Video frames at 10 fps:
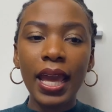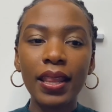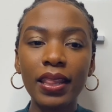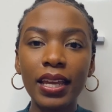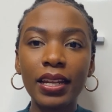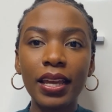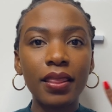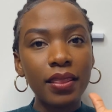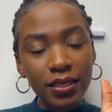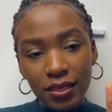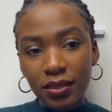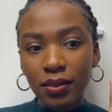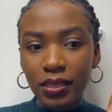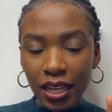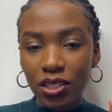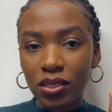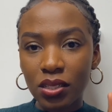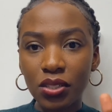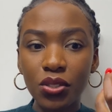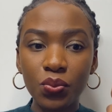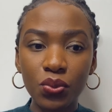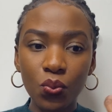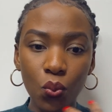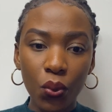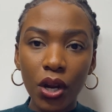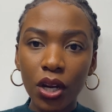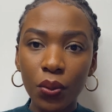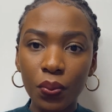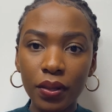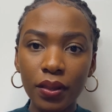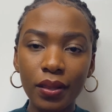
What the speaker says: And then at this station you would work with